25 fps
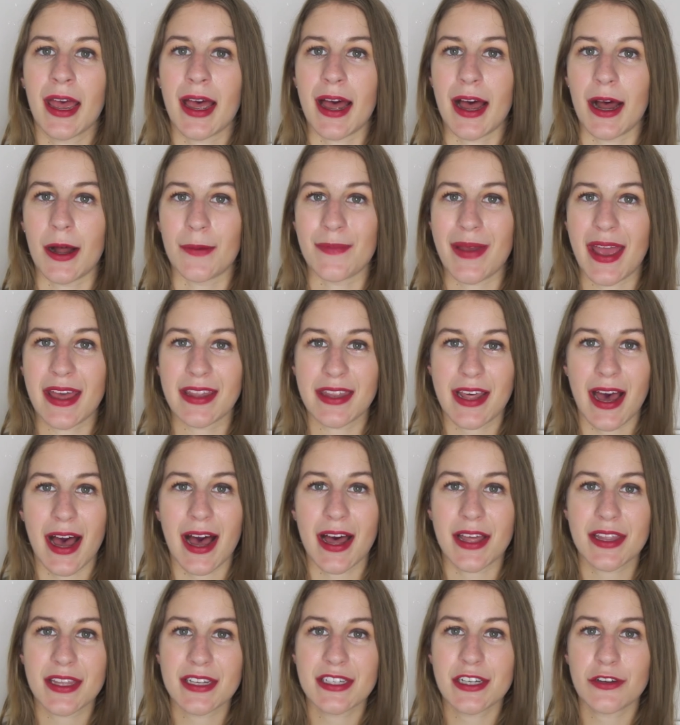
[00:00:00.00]
Um, and the
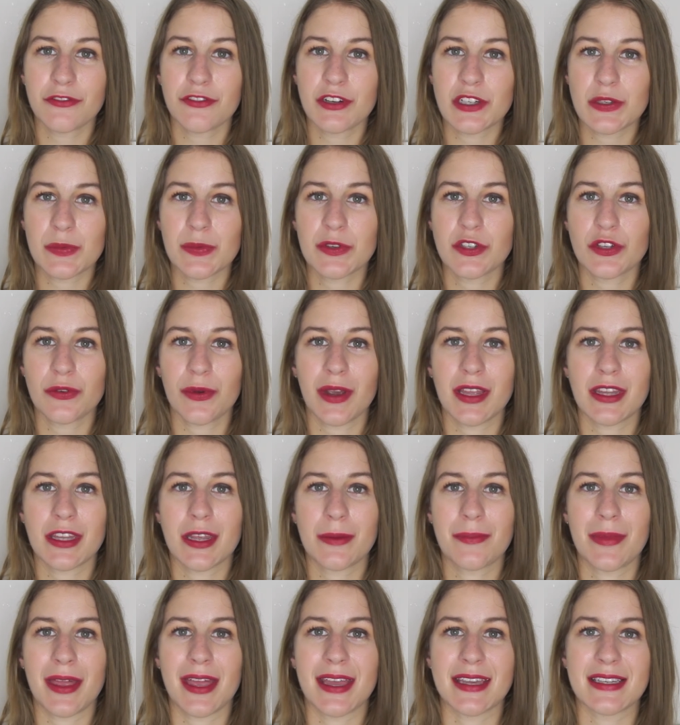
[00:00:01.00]
other difference between
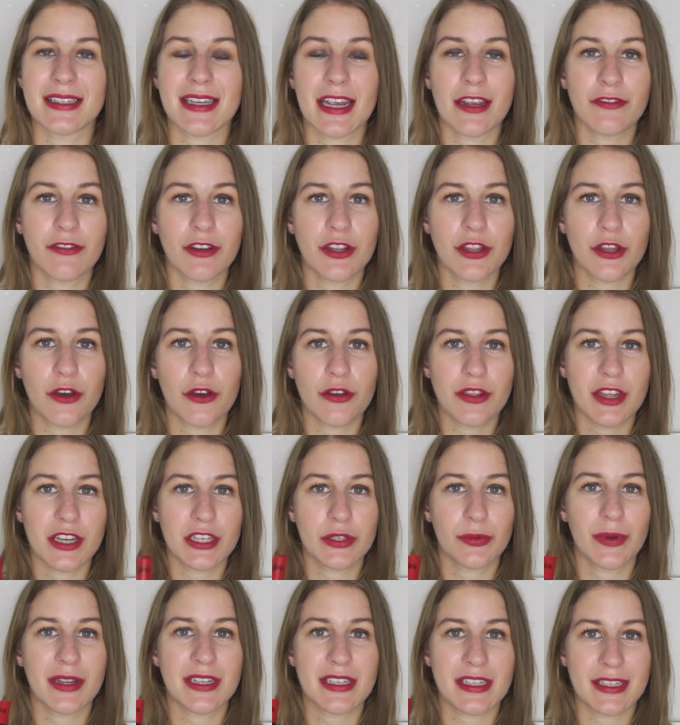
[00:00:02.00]
them is even though
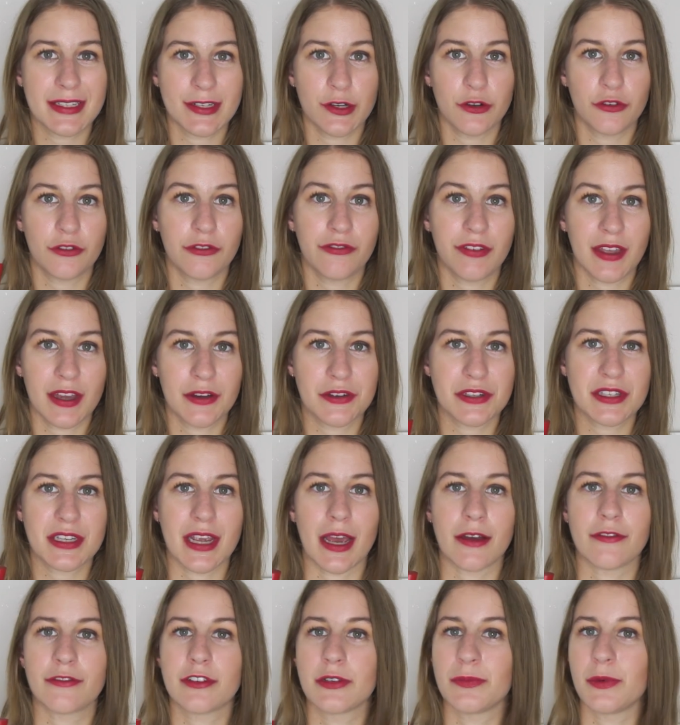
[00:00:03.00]
this one still feels
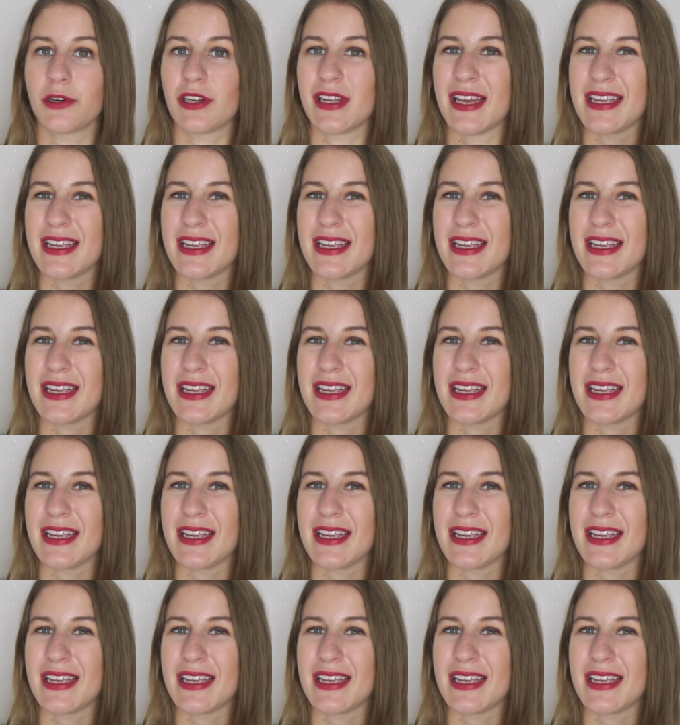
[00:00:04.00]
comfortable,